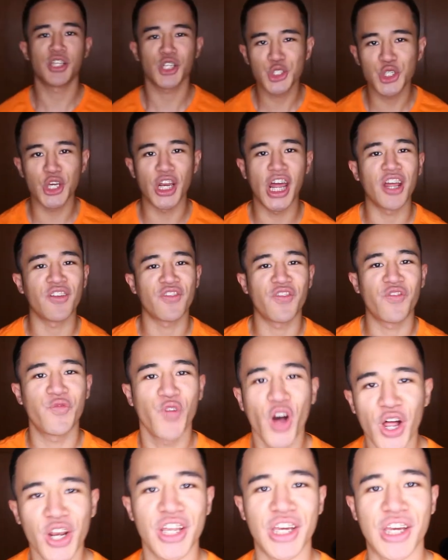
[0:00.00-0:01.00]
this shit ain't
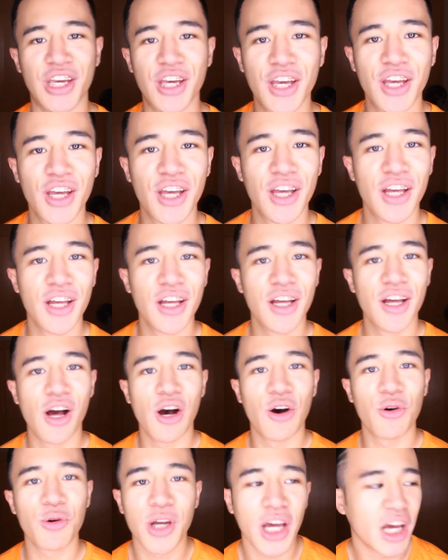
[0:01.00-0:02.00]
funny,
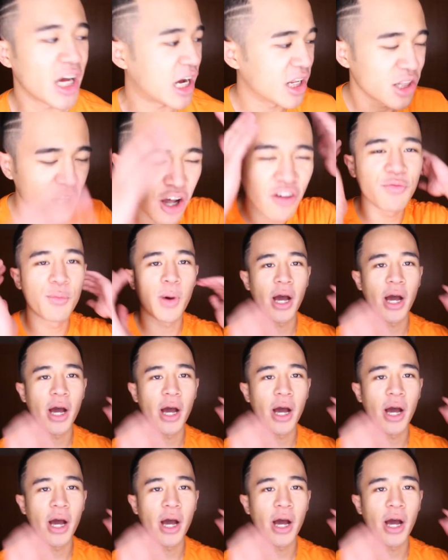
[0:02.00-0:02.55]
okay? I love